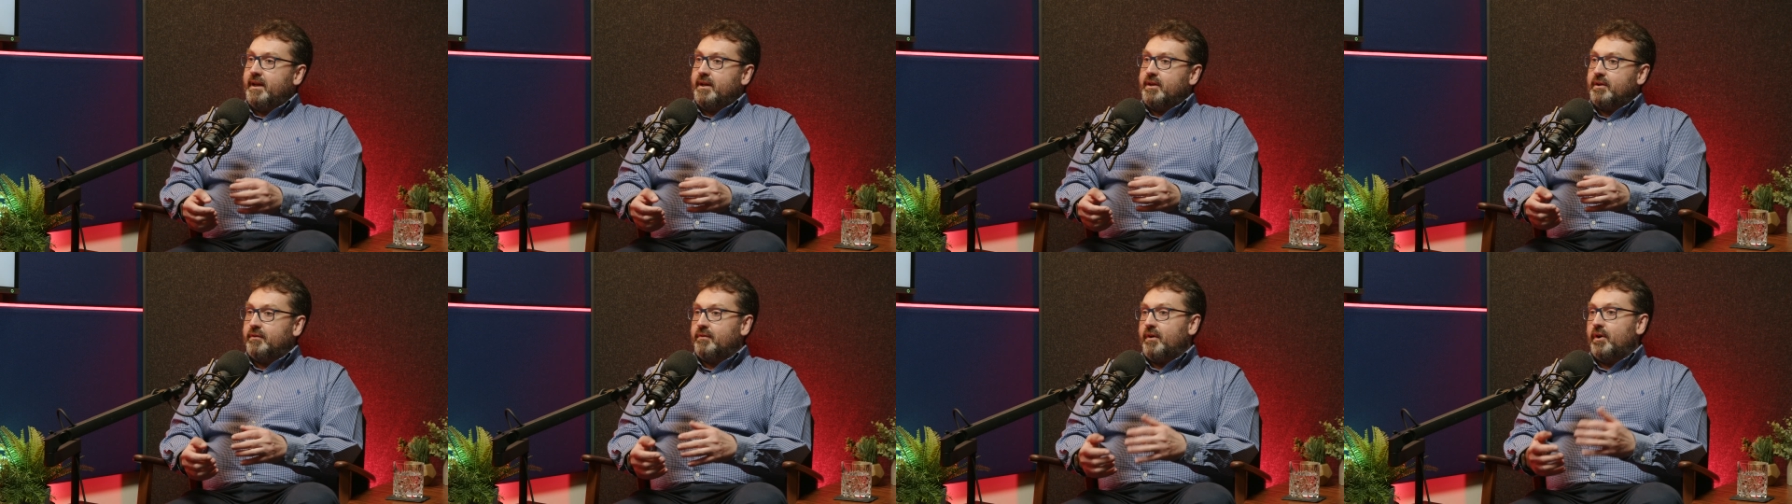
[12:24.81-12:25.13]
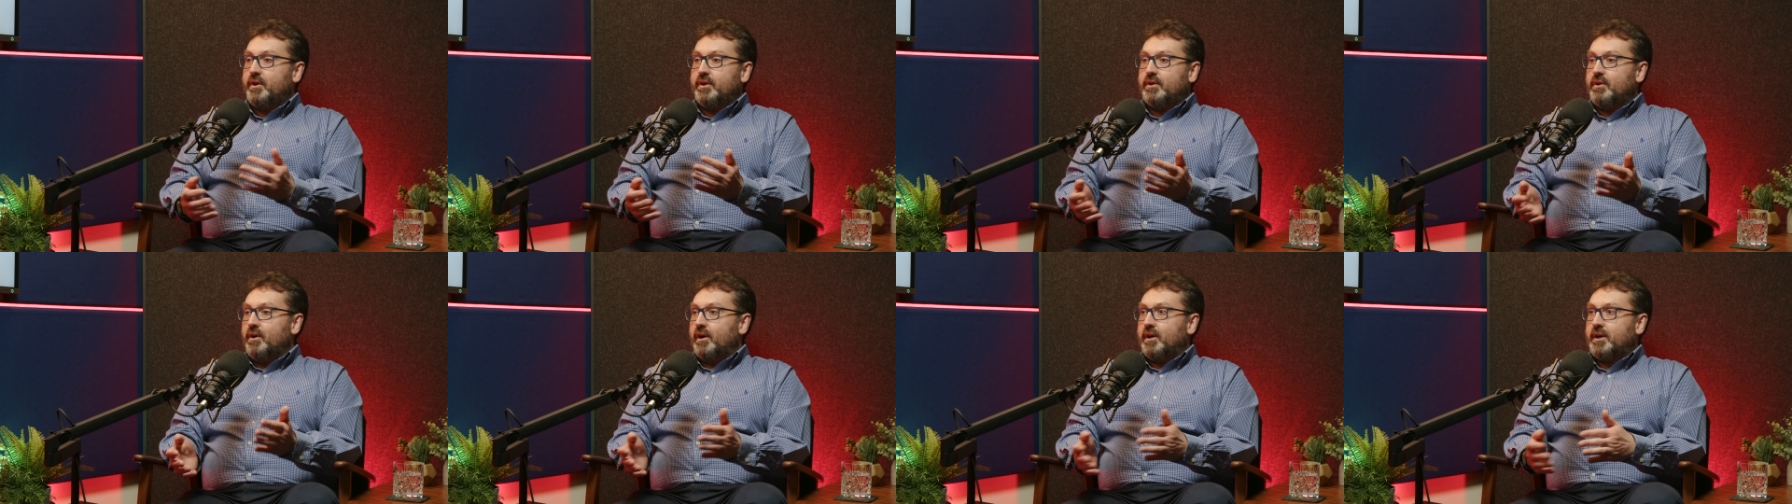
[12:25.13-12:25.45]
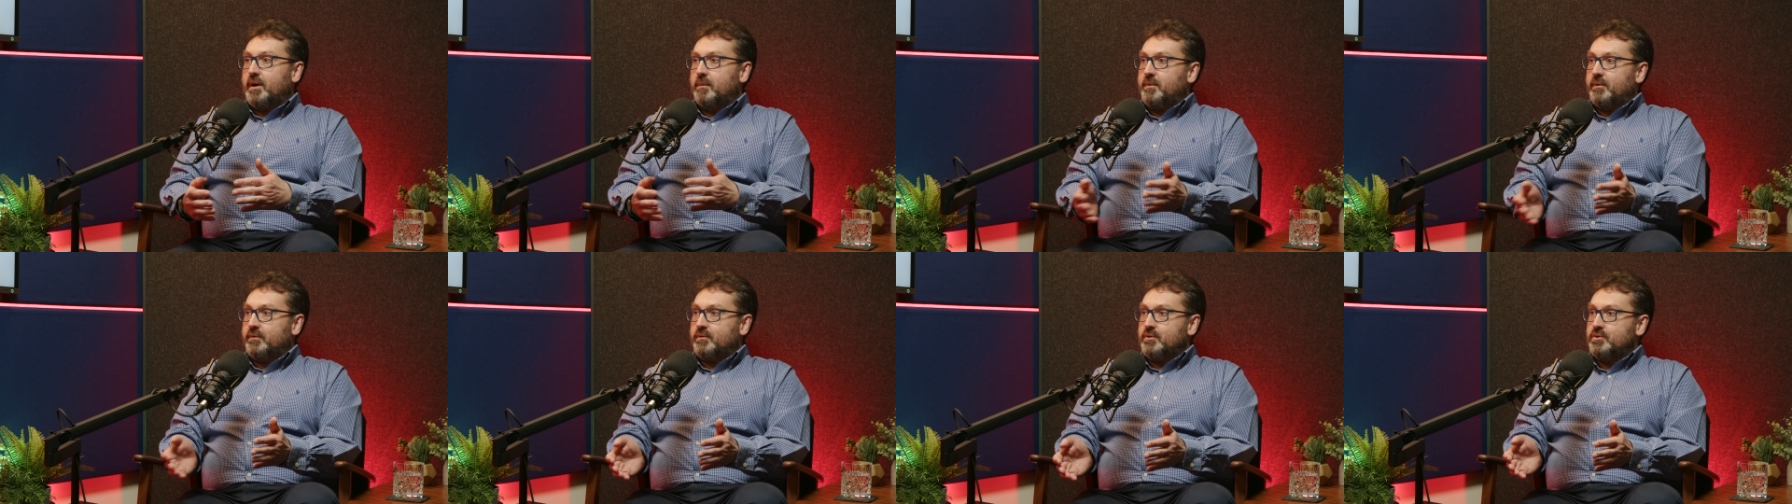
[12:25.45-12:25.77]
you've only got a
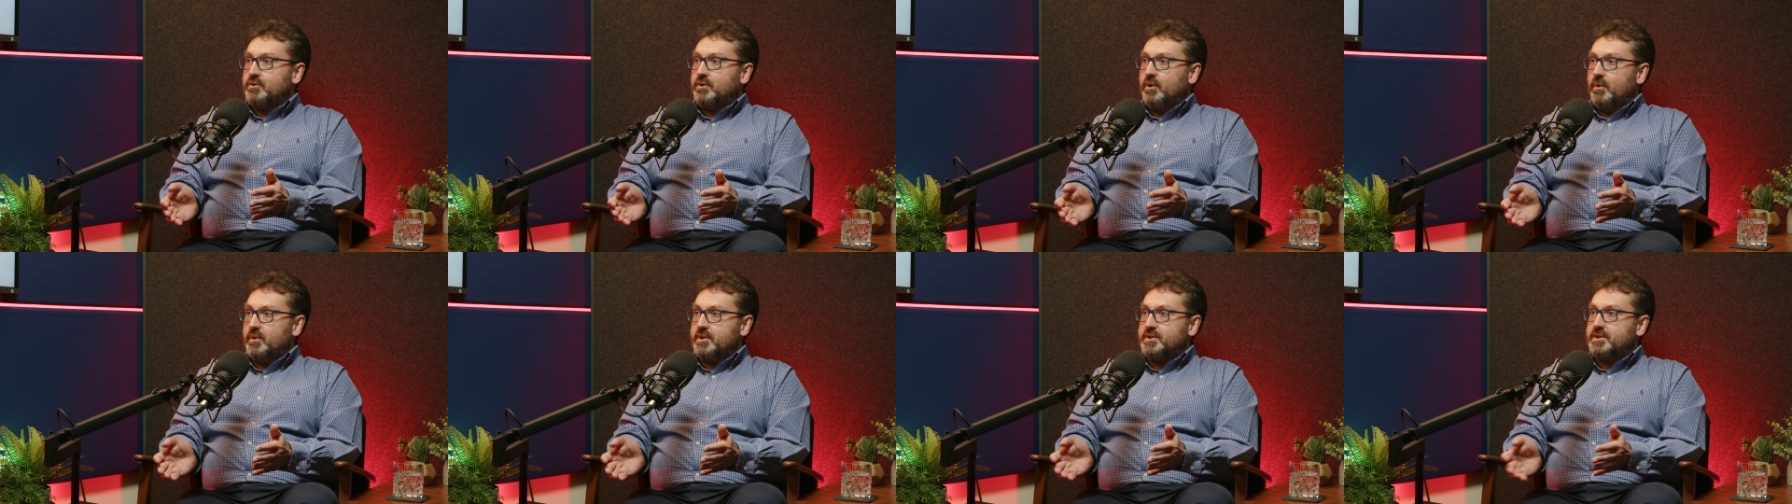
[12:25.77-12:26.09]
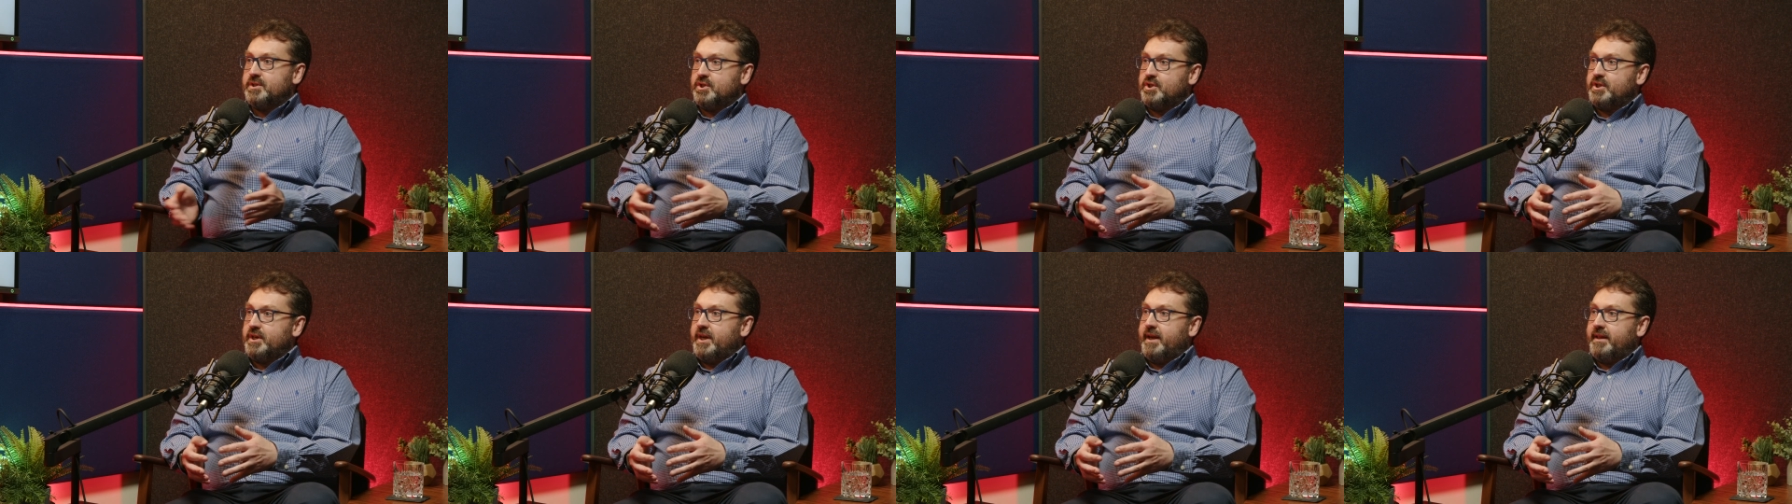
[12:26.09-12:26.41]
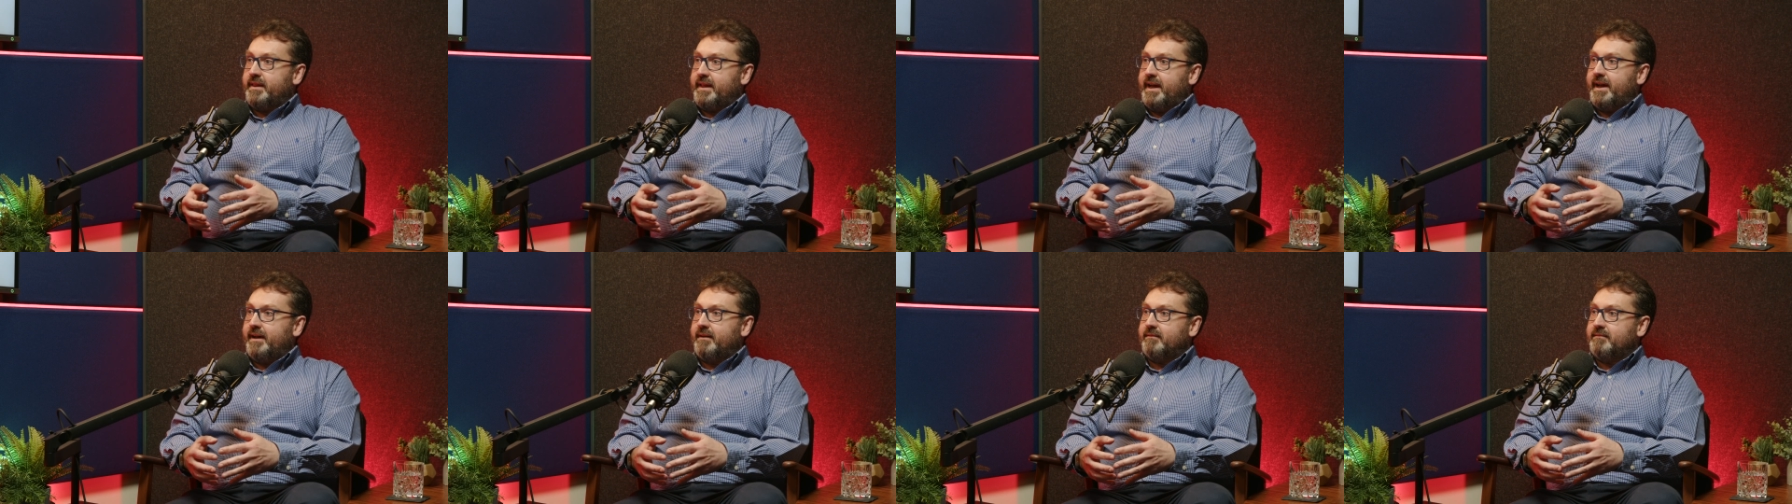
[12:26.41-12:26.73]
couple of controllers to share
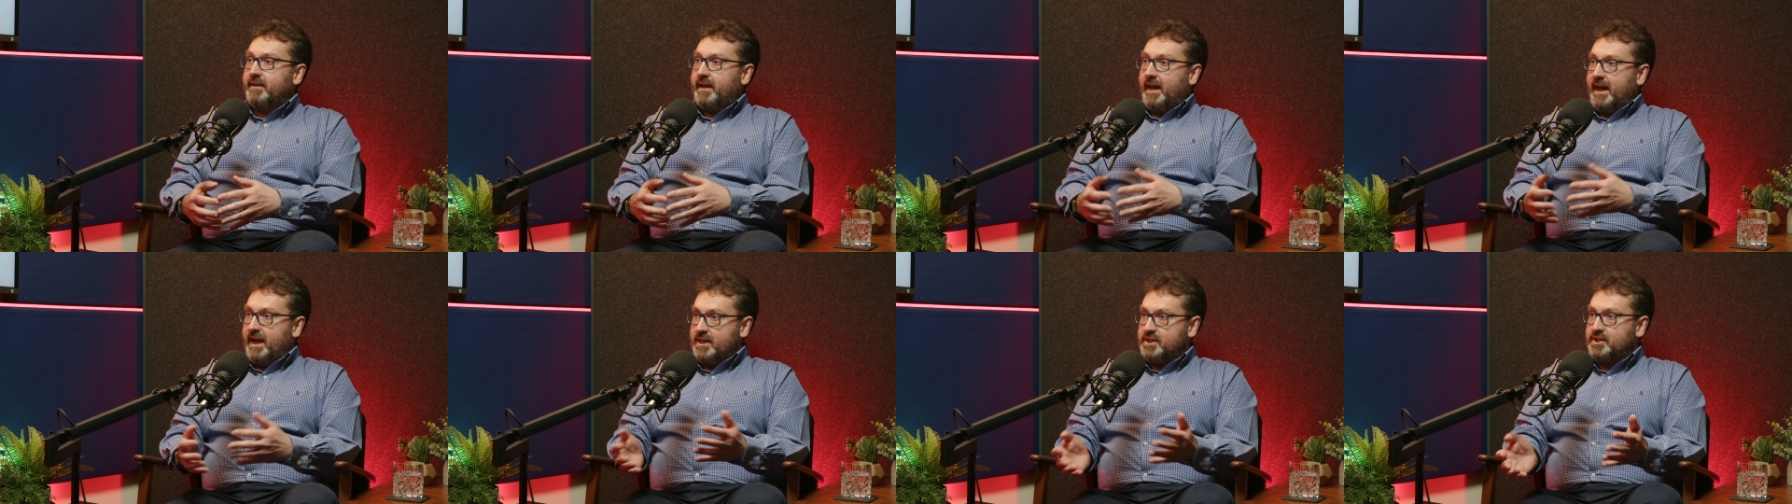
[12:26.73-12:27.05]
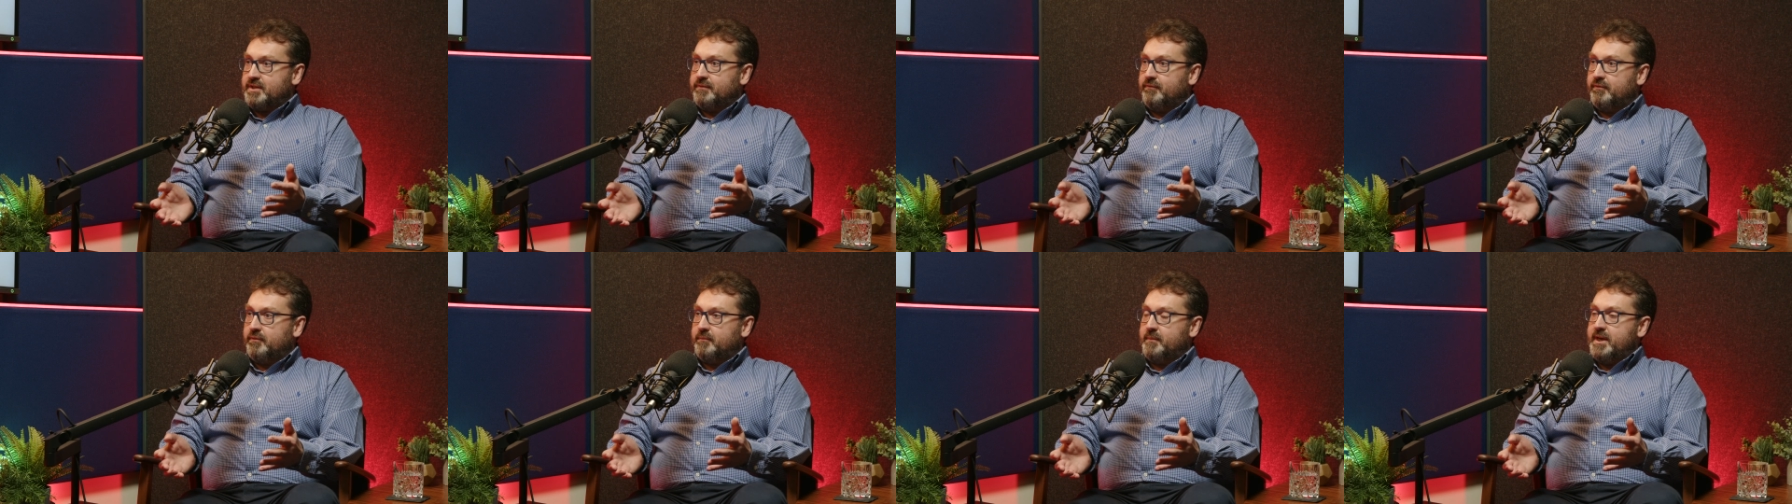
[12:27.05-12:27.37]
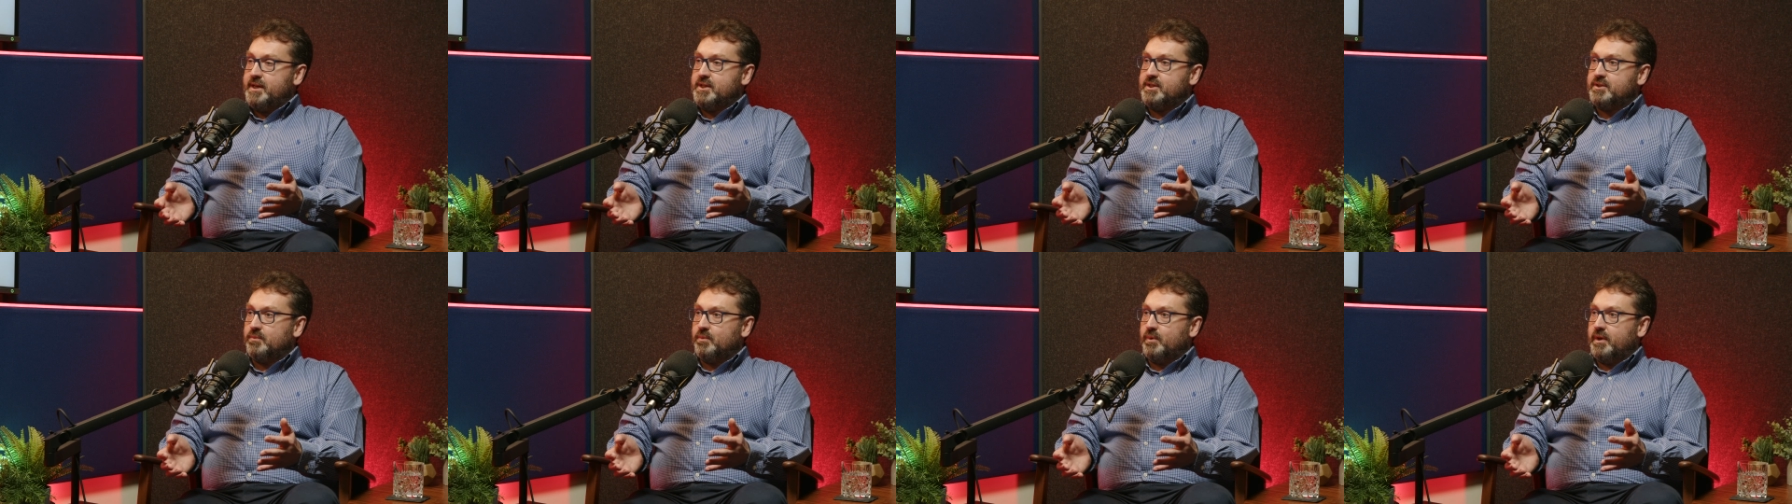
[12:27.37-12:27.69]
that hash
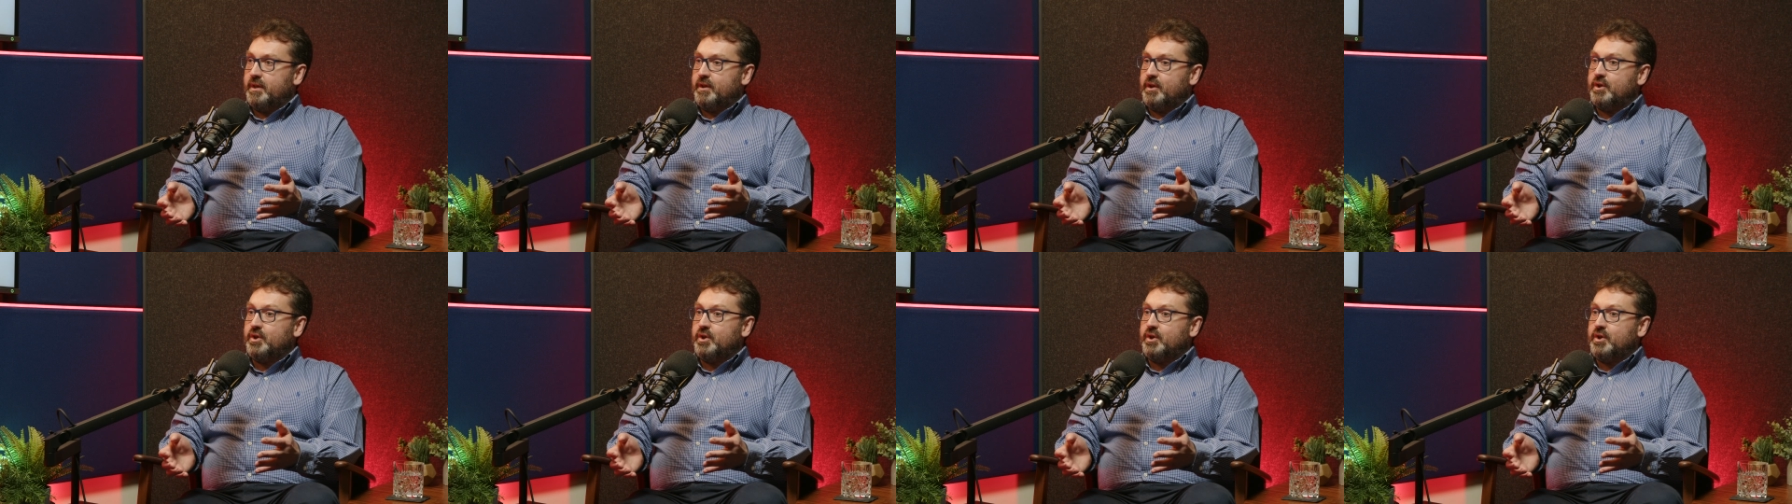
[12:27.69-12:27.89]
information with,